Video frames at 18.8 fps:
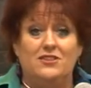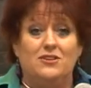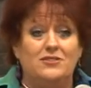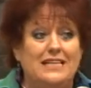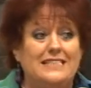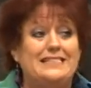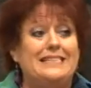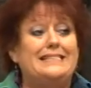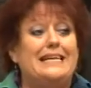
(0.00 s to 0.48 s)

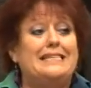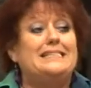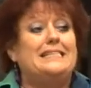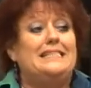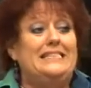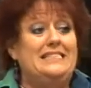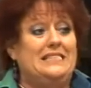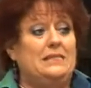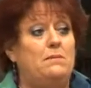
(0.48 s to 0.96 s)
that's
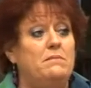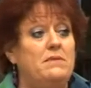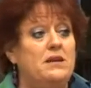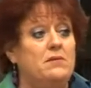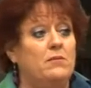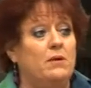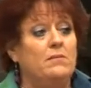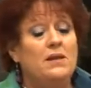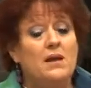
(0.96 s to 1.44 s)
at least the
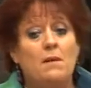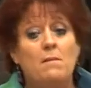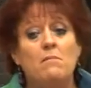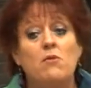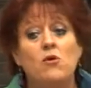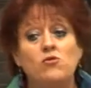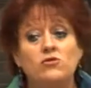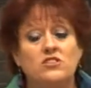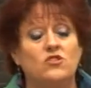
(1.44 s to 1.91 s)
minimum.
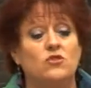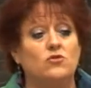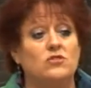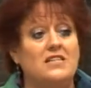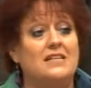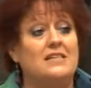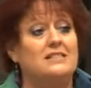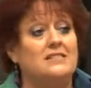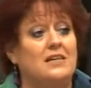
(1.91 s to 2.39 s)
Most
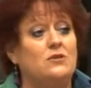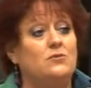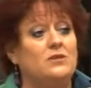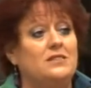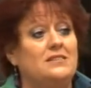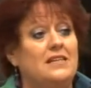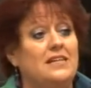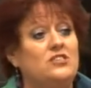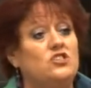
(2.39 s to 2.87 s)
hotels, I
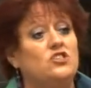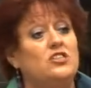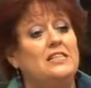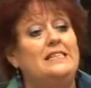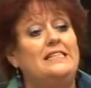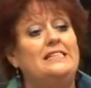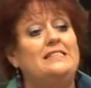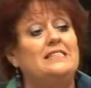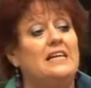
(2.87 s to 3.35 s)
would say, should
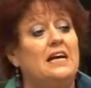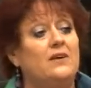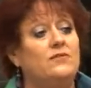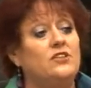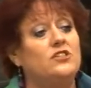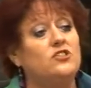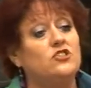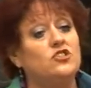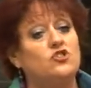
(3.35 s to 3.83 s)
at least have
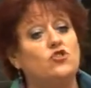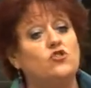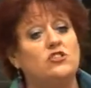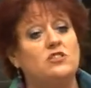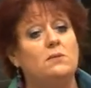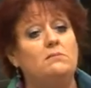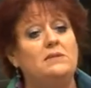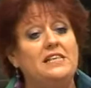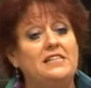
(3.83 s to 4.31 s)
in their short
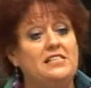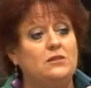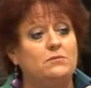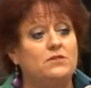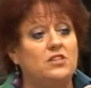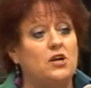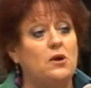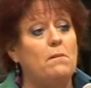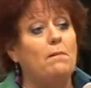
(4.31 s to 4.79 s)
to medium
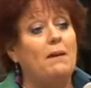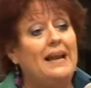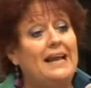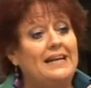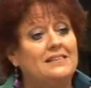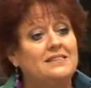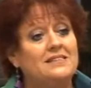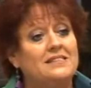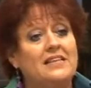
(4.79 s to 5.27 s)
term
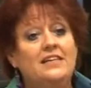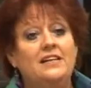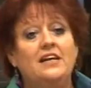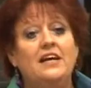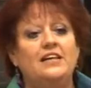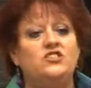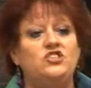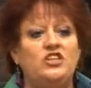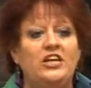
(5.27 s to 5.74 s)
plans
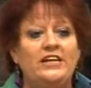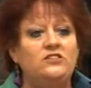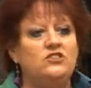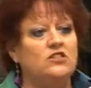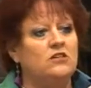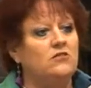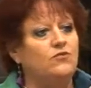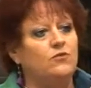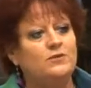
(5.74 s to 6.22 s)
a change
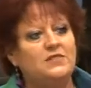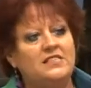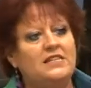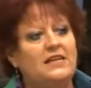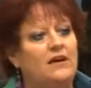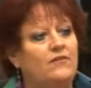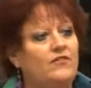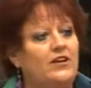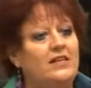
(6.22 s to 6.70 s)
out from
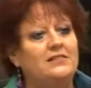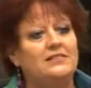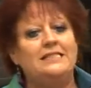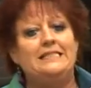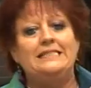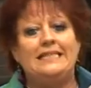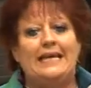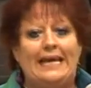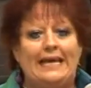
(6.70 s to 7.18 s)
CFLs
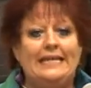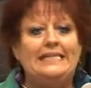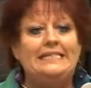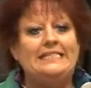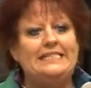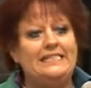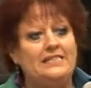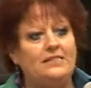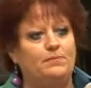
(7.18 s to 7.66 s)
into
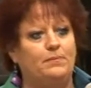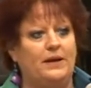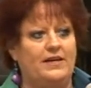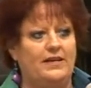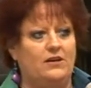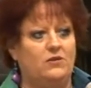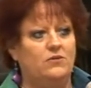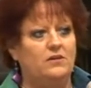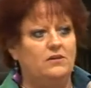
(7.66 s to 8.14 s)
LEDs by
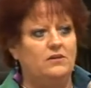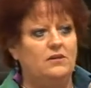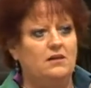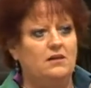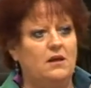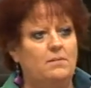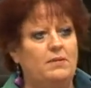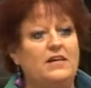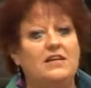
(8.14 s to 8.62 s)
now,
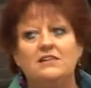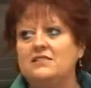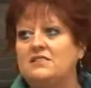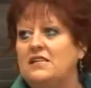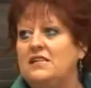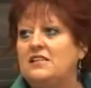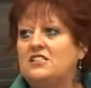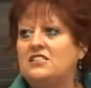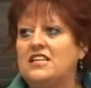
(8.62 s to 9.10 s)
because
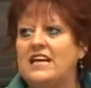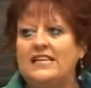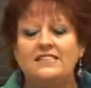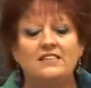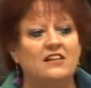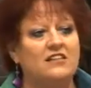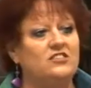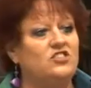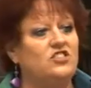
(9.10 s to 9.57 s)
the
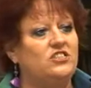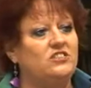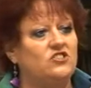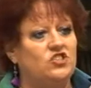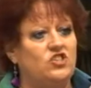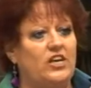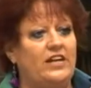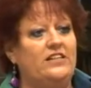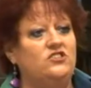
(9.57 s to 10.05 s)
technology is
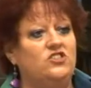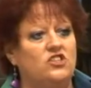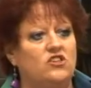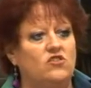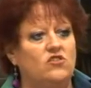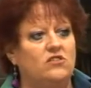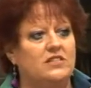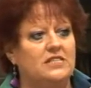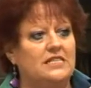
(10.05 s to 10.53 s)
changing
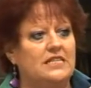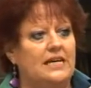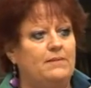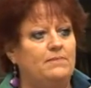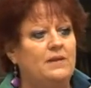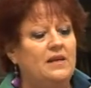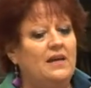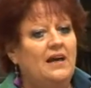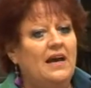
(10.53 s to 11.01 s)
all the
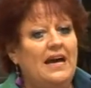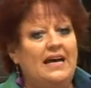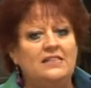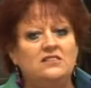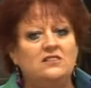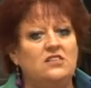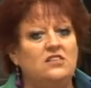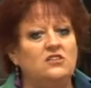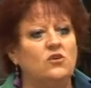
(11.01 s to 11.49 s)
time.
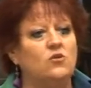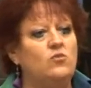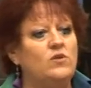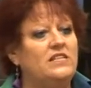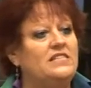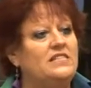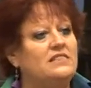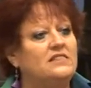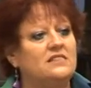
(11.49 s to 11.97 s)
And
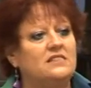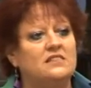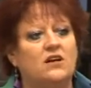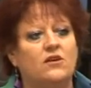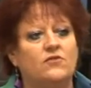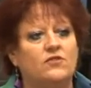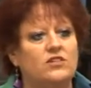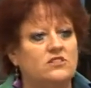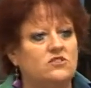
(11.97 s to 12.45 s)
we did
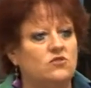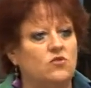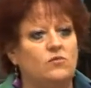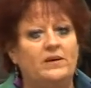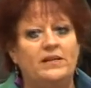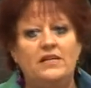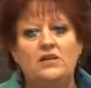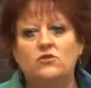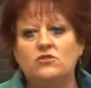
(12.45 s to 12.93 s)
discover in so
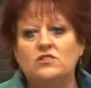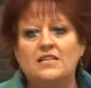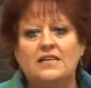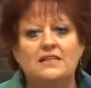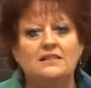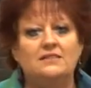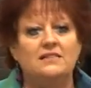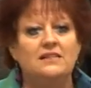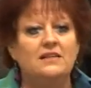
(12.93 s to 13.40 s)
many
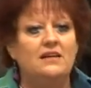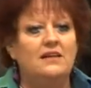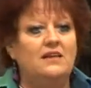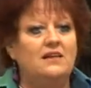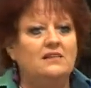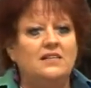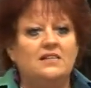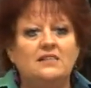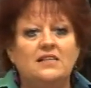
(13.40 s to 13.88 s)
hotels
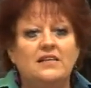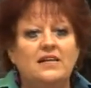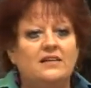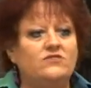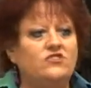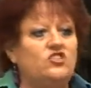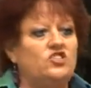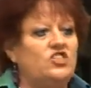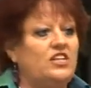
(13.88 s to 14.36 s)
that they
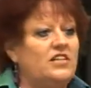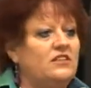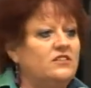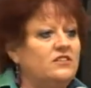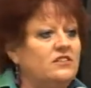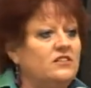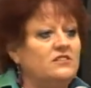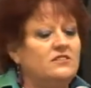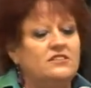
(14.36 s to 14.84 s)
had
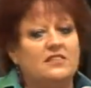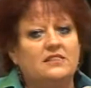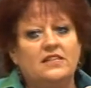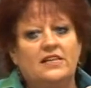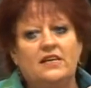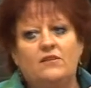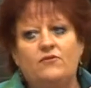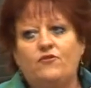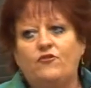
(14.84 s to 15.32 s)
chillers and
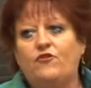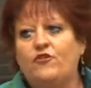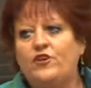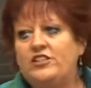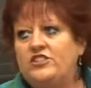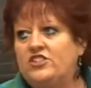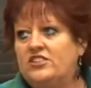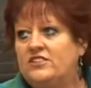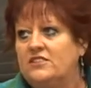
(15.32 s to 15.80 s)
they have
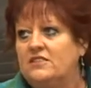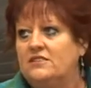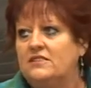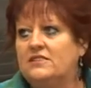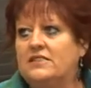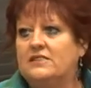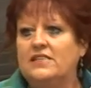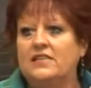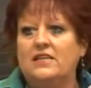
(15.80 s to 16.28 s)

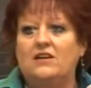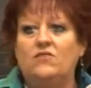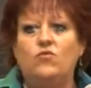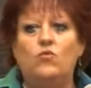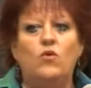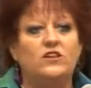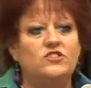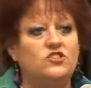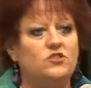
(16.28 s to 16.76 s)
fridges and they have
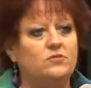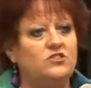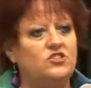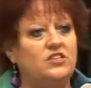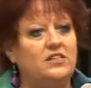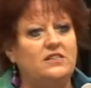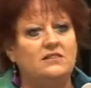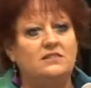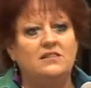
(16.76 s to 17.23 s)
washing
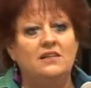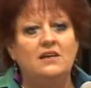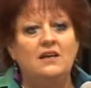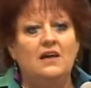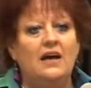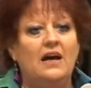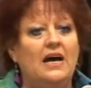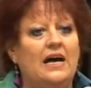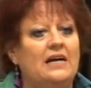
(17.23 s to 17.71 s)
machines,
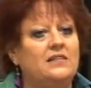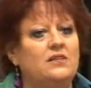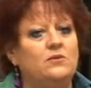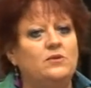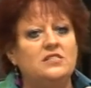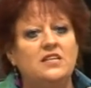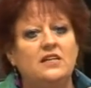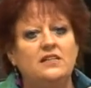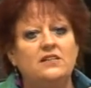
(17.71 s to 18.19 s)
and they
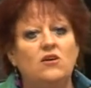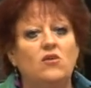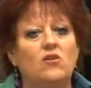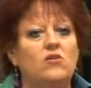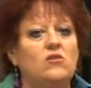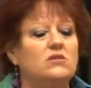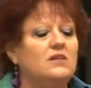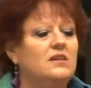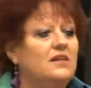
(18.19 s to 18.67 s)
would tell you,
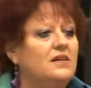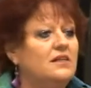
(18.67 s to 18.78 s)
oh,